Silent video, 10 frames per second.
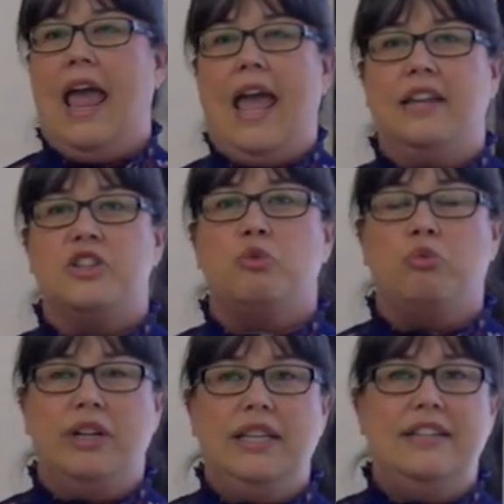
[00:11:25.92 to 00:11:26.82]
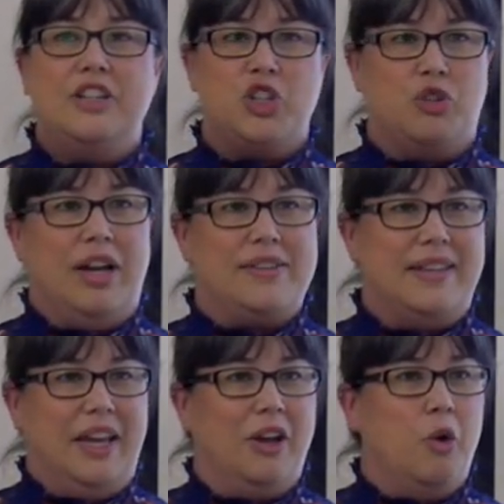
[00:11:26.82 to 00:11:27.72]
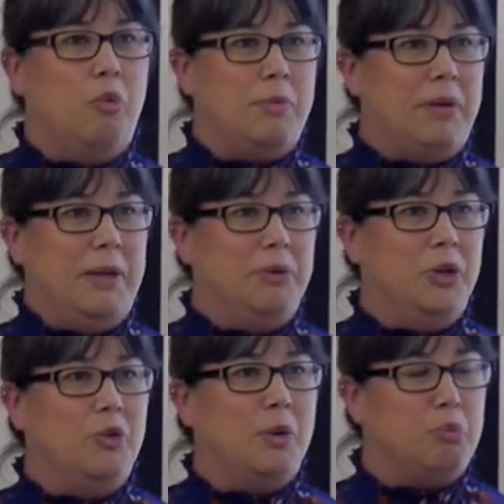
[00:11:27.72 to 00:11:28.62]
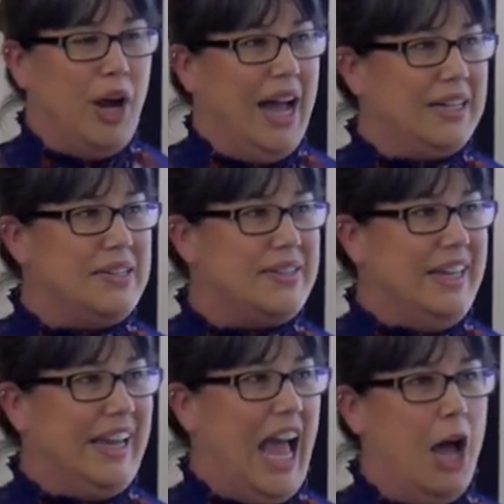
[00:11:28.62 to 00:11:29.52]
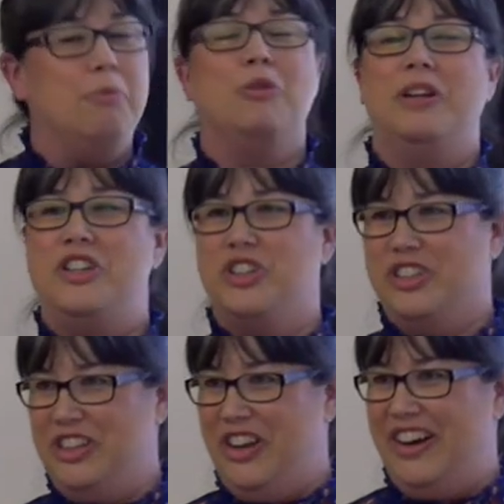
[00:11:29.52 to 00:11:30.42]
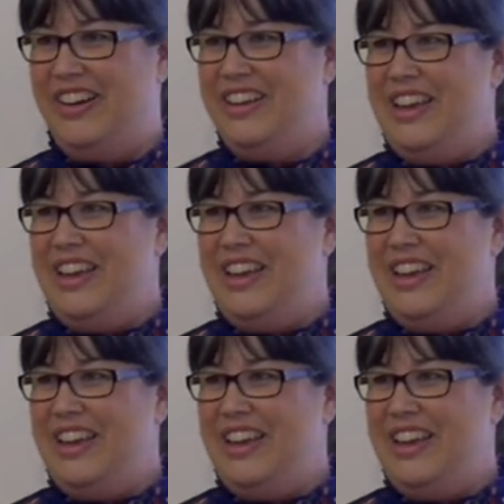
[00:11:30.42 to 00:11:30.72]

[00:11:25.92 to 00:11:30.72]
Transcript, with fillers: And it's really distressing when people who are practicing Aboriginal law